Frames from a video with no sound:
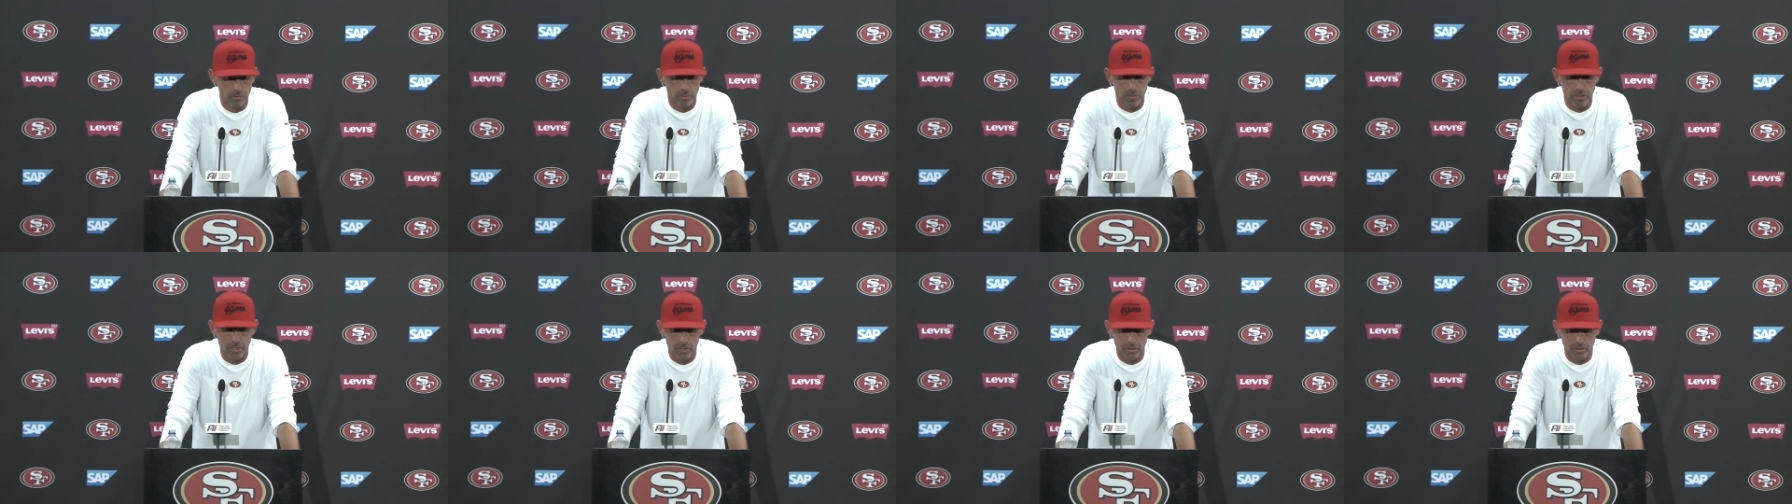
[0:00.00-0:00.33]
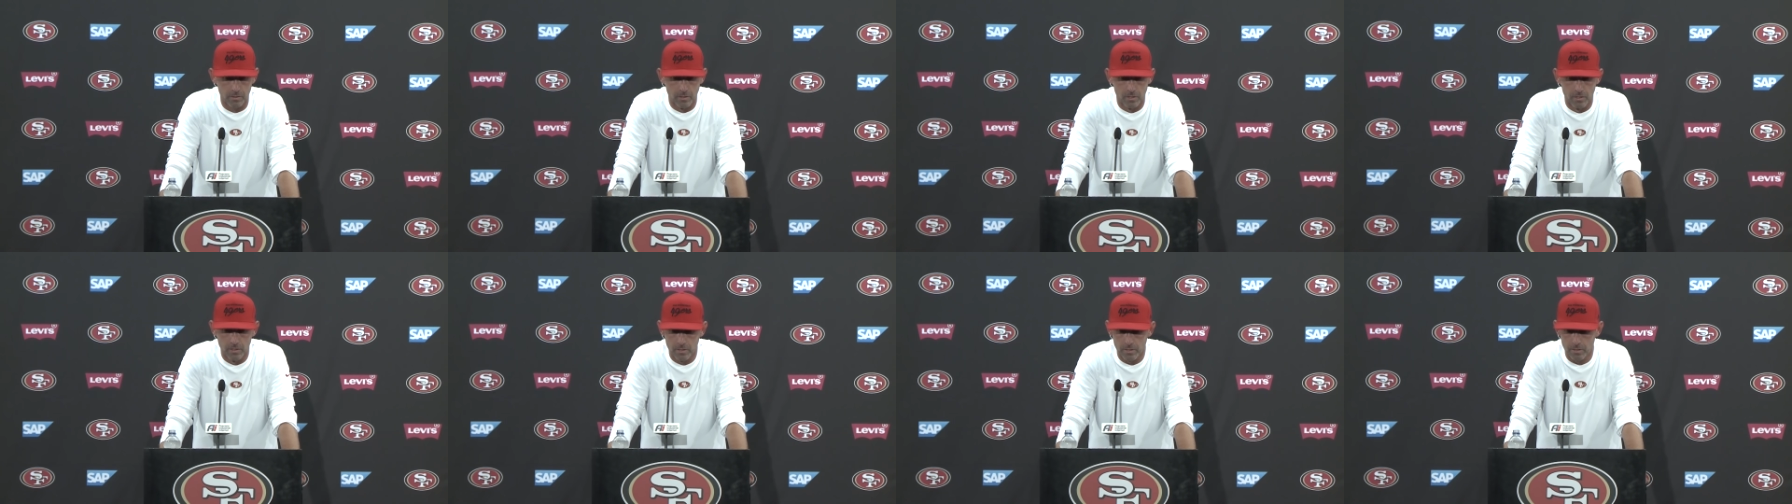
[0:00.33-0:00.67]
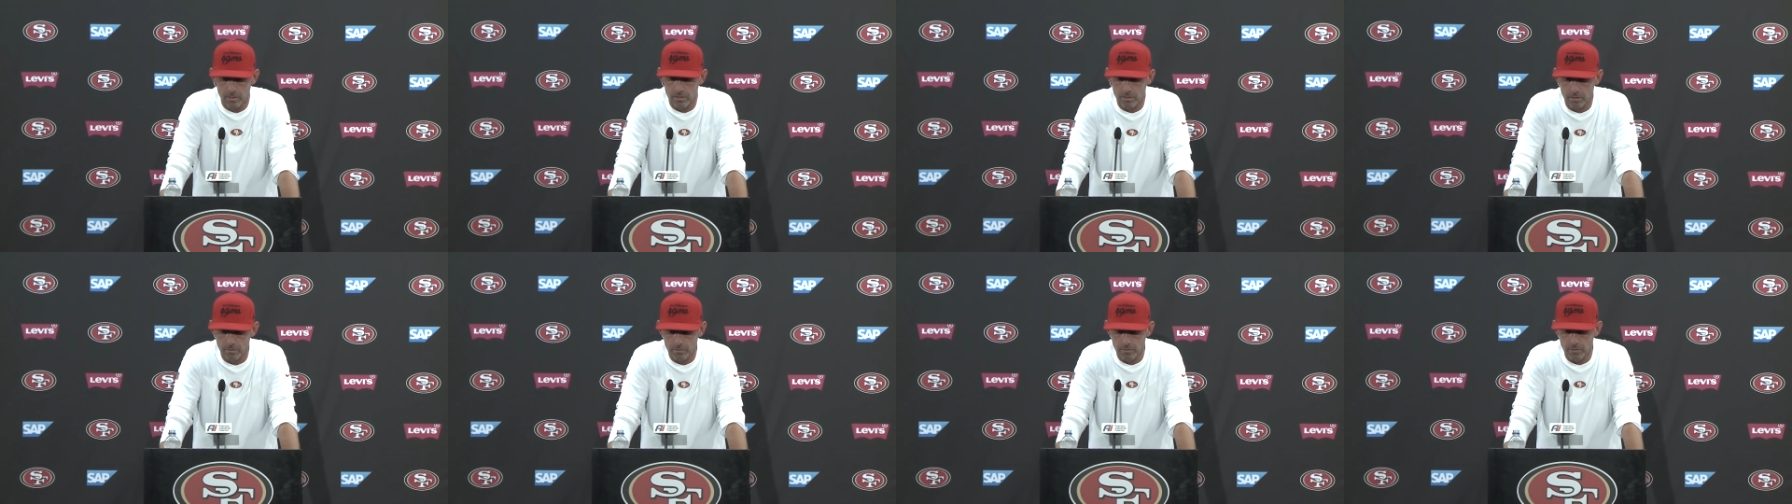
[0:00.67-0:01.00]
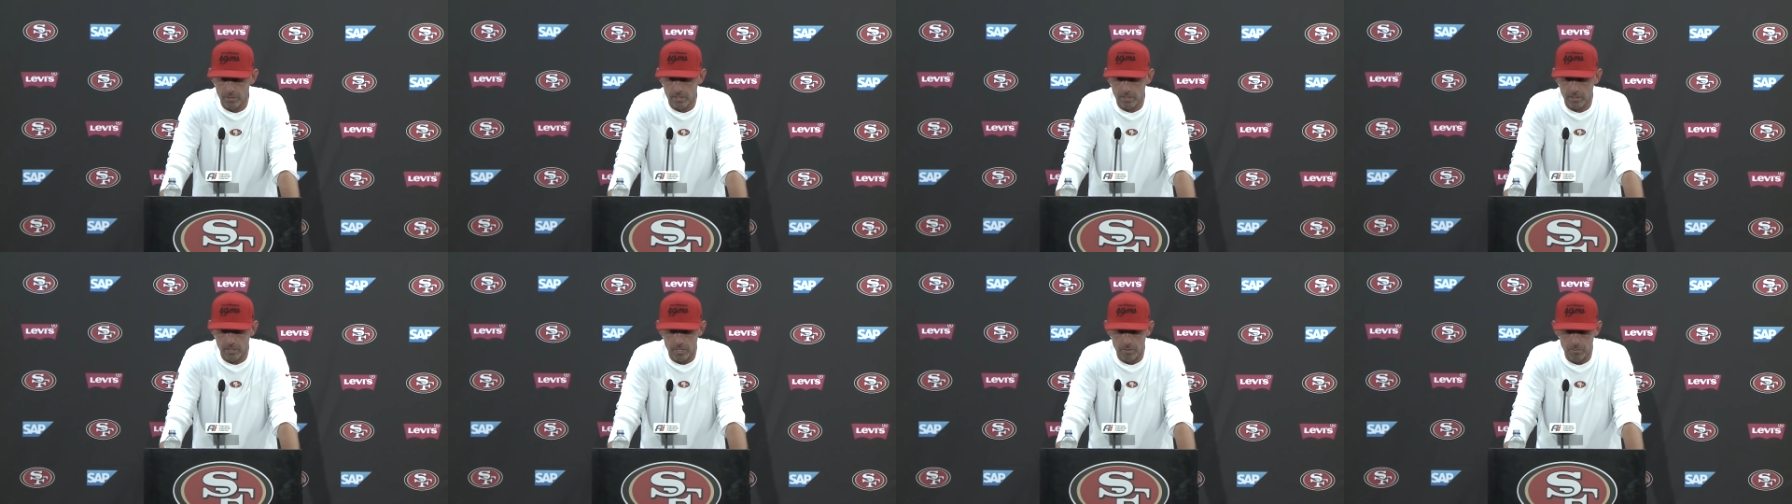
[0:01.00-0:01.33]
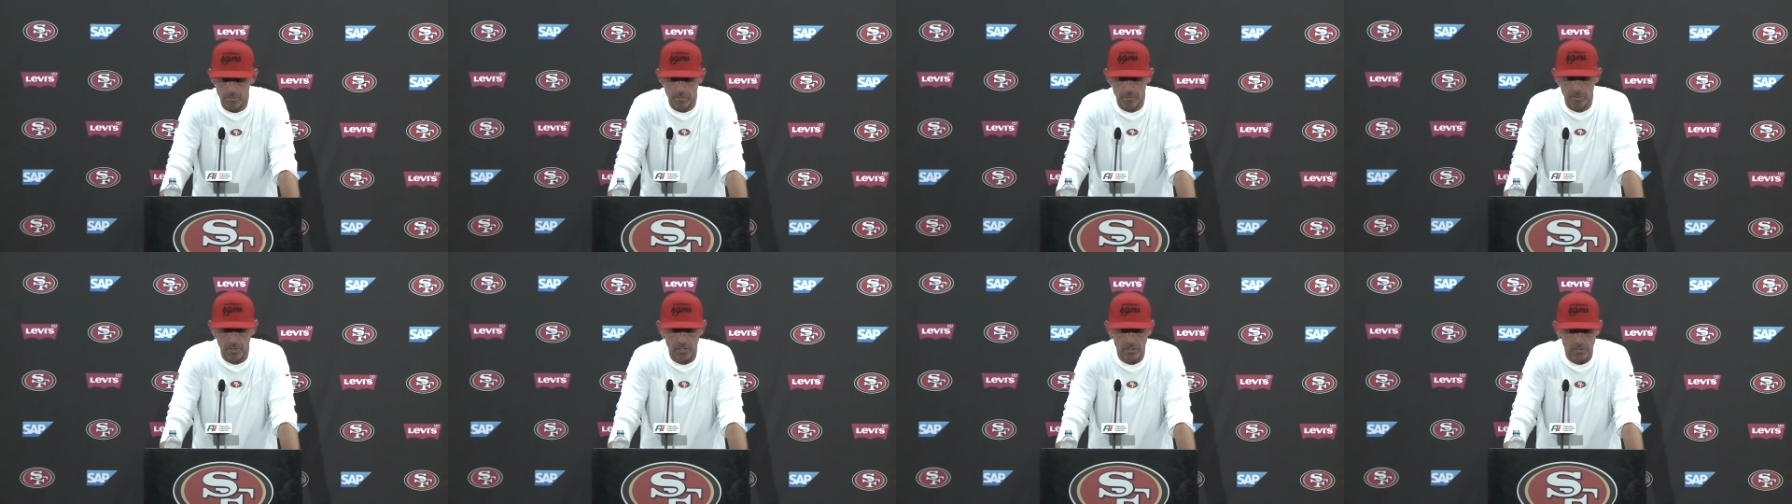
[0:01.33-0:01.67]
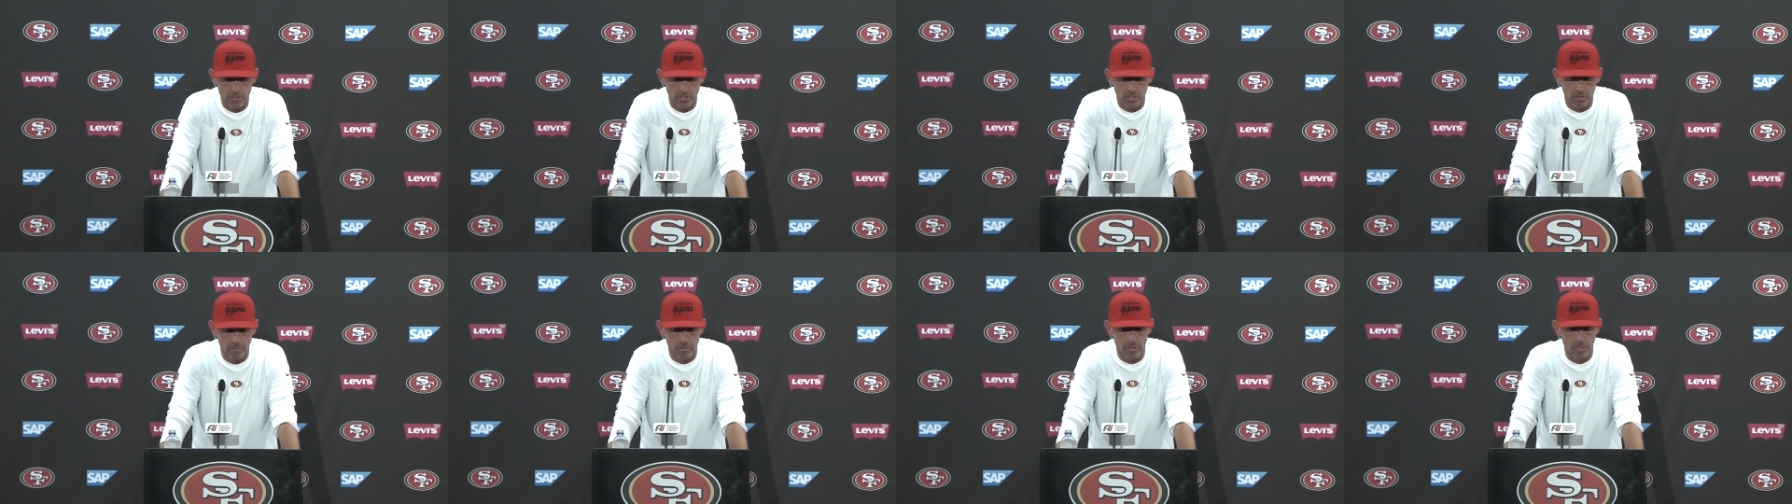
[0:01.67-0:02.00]
I mean, you know, if we're allowed to keep a
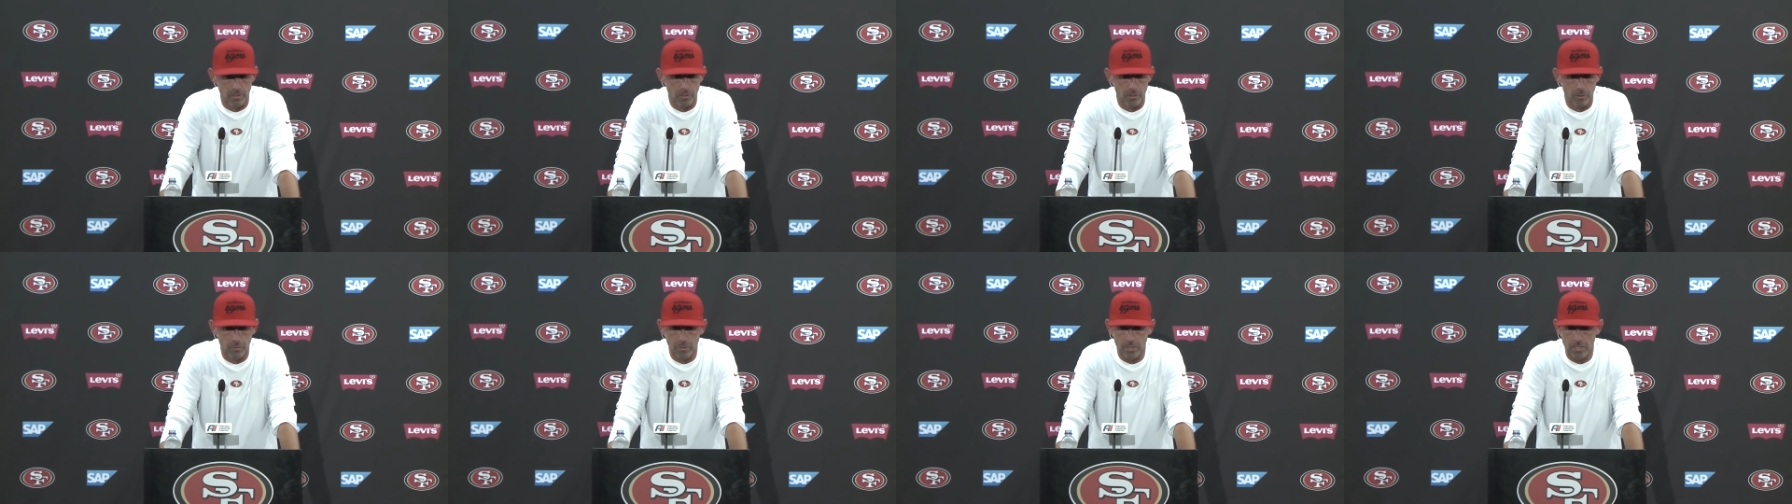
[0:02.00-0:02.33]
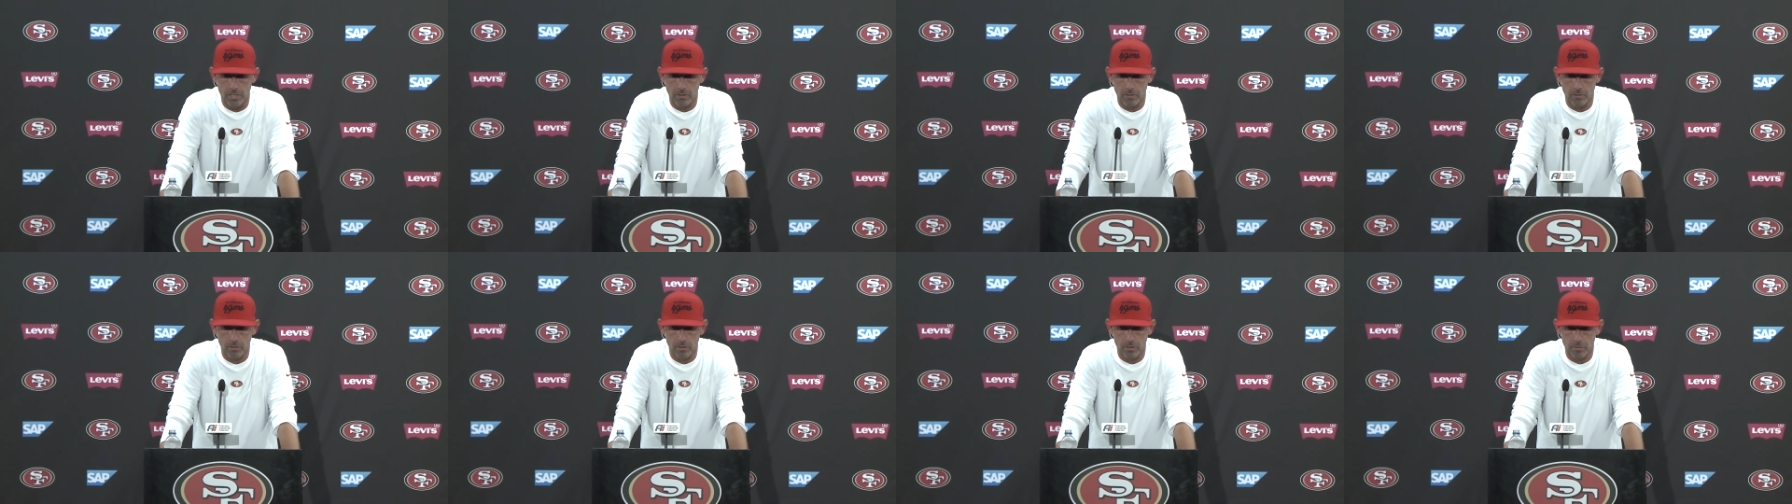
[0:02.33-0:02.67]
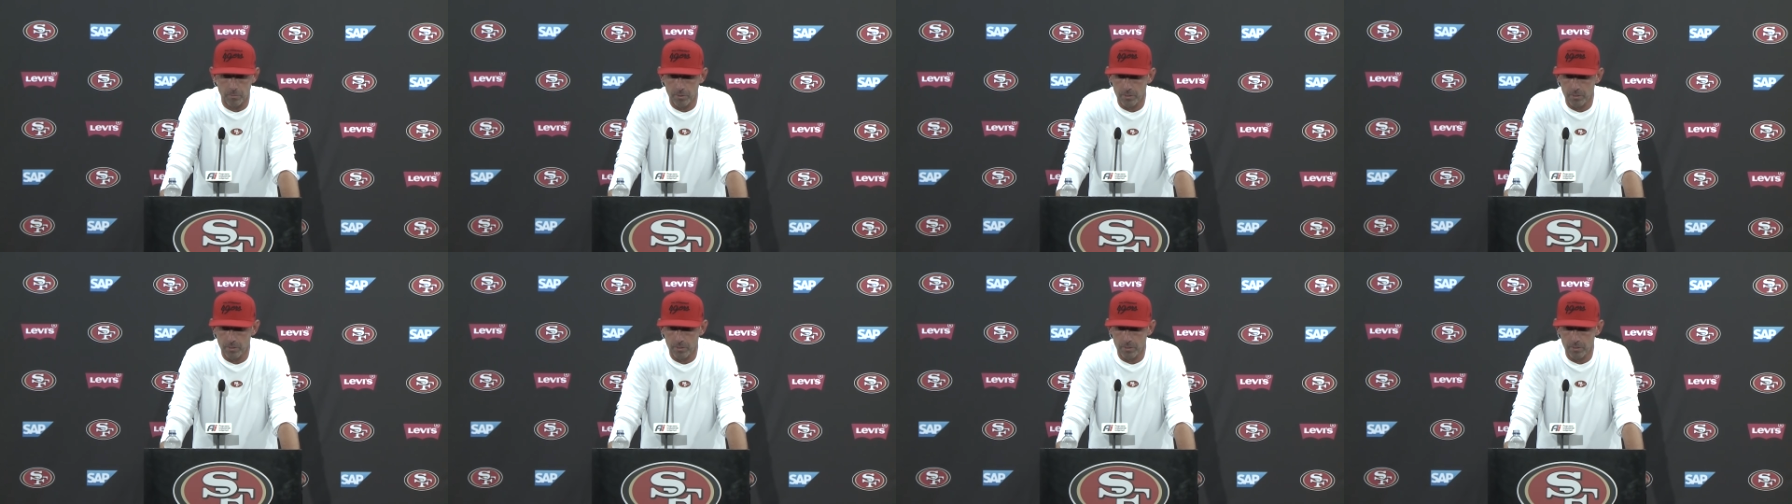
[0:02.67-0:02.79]
bunch, it can be a little bit easier.